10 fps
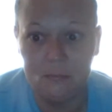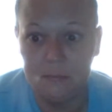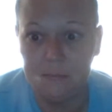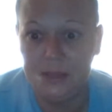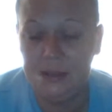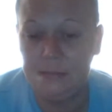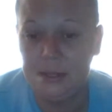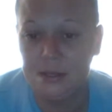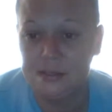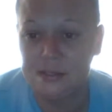be
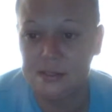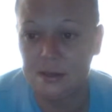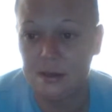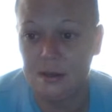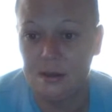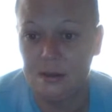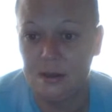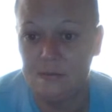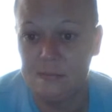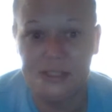because
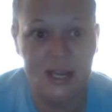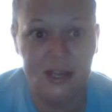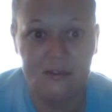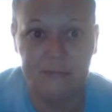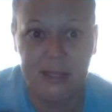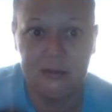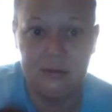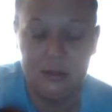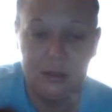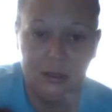of a mistake I've made.
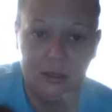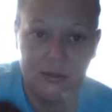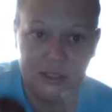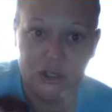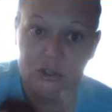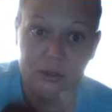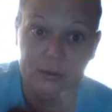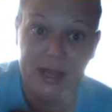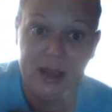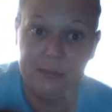That's usually what
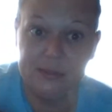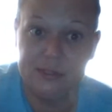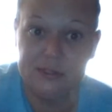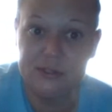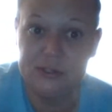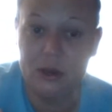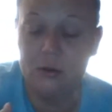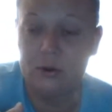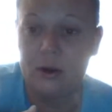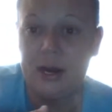happens, is it's
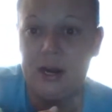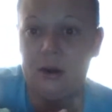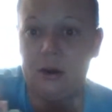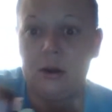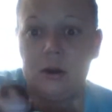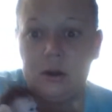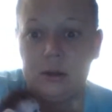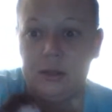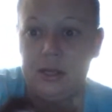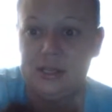owner error
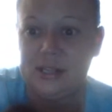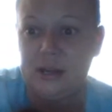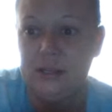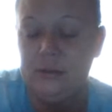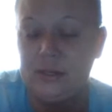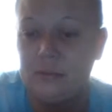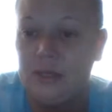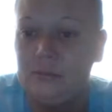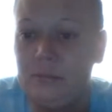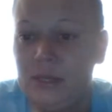is how you end up
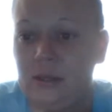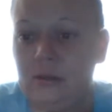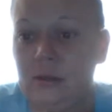getting bit.